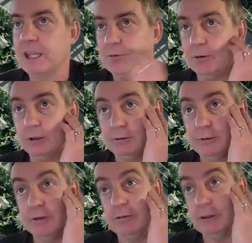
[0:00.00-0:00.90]
If you want to
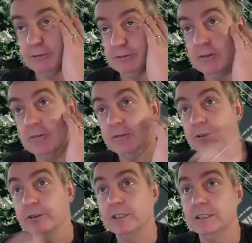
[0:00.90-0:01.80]
review
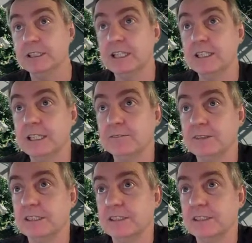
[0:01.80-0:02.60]
revenue and income